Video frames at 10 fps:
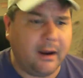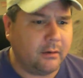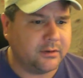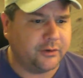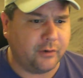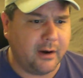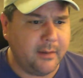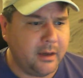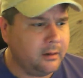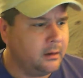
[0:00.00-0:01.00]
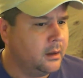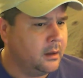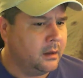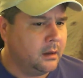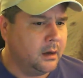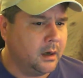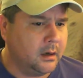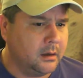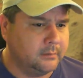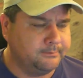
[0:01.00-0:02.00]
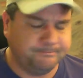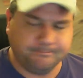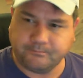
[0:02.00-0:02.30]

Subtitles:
hours of streaming. Oh,